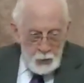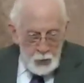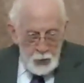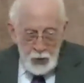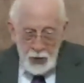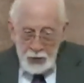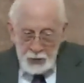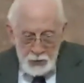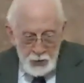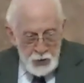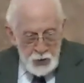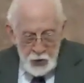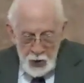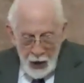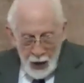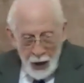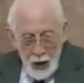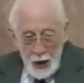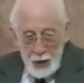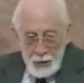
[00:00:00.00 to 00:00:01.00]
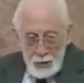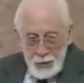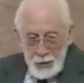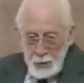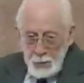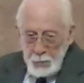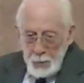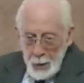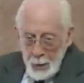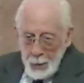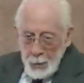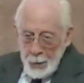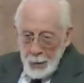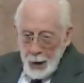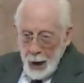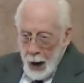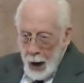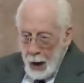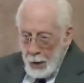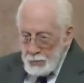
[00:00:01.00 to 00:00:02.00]
preached yet.
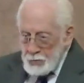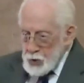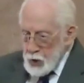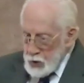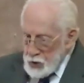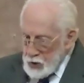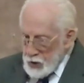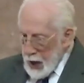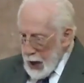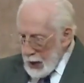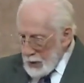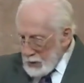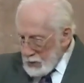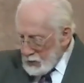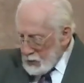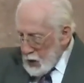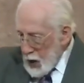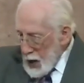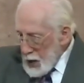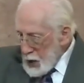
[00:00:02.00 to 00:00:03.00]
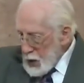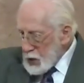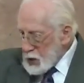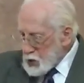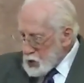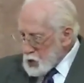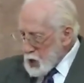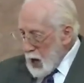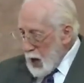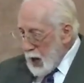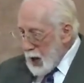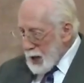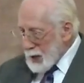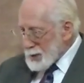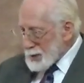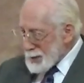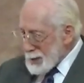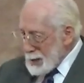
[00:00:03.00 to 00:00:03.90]
I've just had a friendly chat.